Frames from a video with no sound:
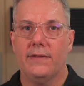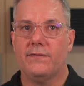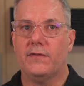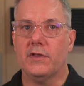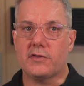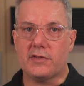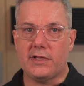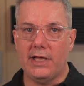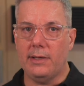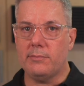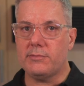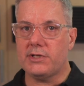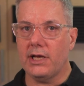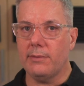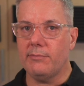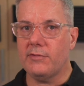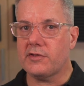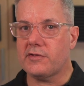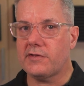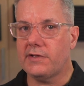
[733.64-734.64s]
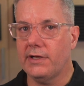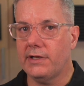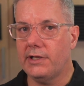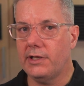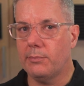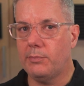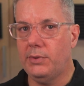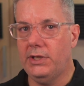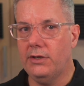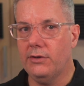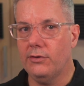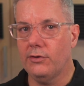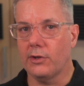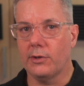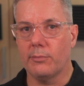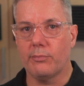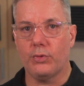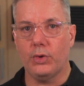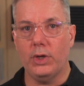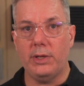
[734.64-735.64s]
At the same time the study appeared on
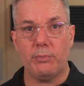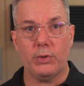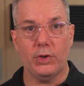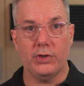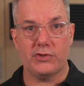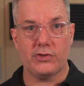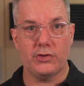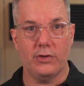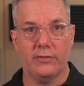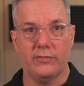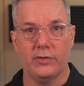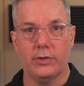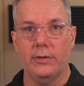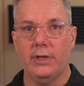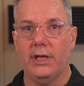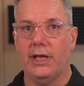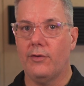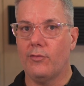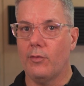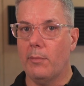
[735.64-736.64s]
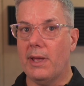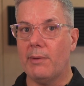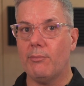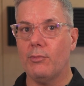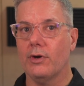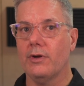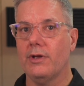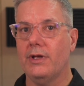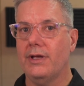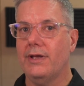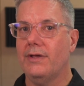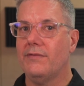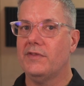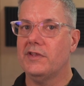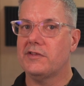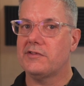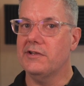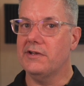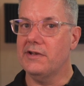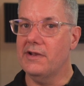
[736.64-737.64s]
a preprint server, and remember,
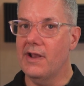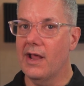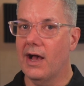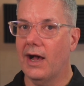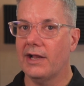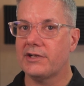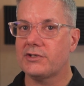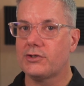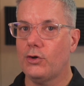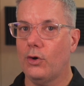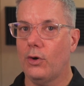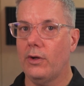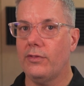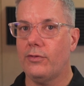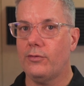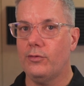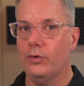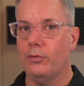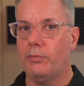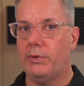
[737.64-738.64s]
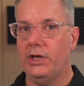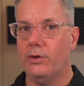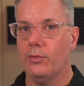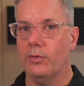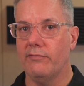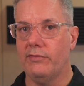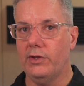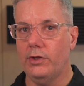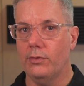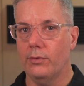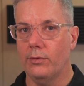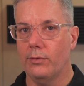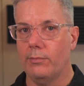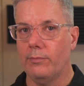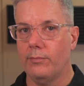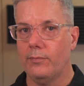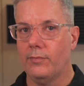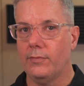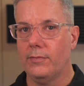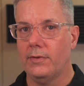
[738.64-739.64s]
this had not gone through peer review,
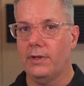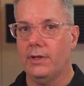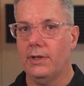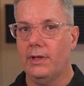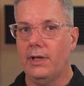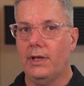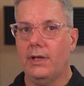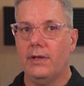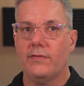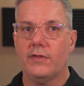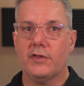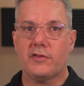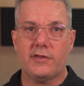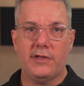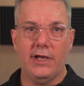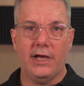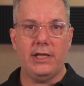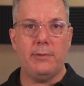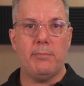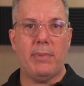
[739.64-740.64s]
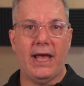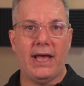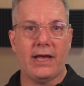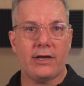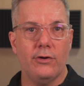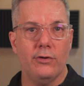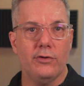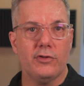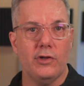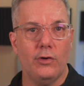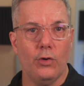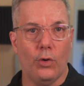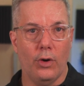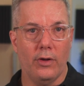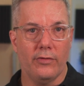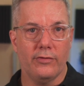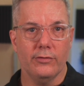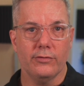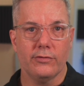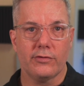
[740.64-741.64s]
the study backers and
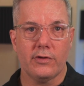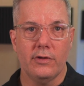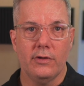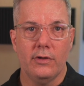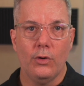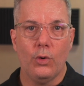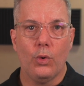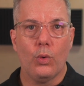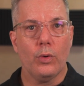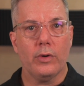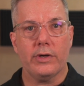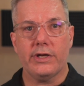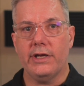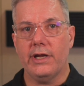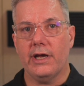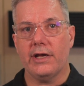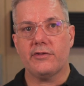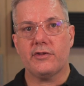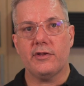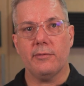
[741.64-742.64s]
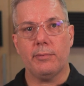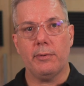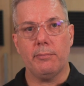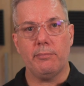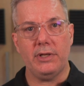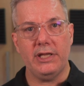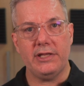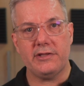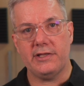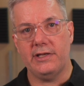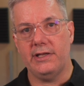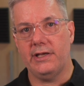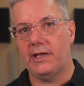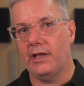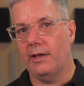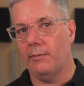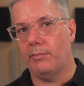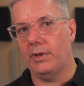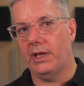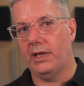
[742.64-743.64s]
authors organized a publicity
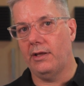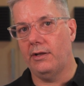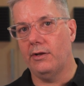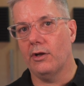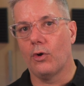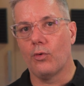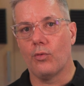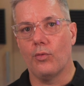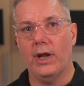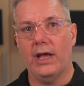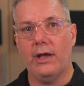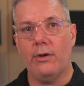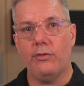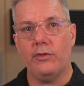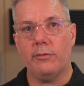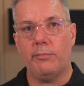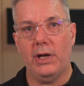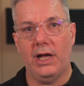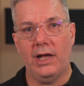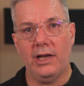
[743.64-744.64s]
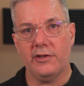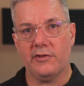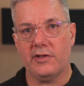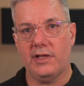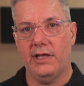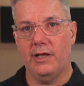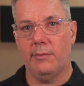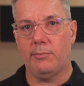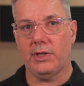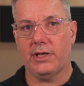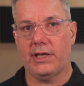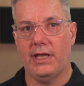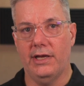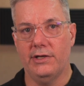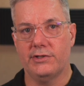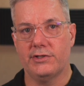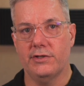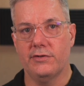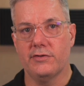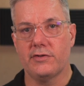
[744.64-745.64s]
campaign around the policy
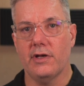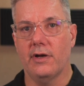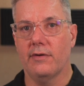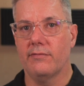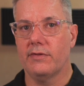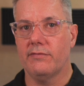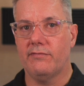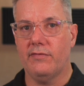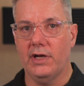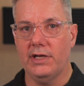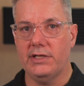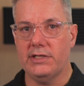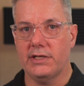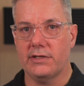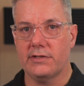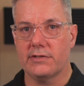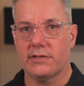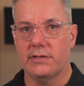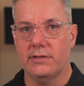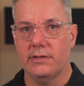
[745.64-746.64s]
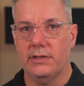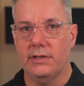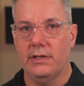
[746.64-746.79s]
implications of the findings.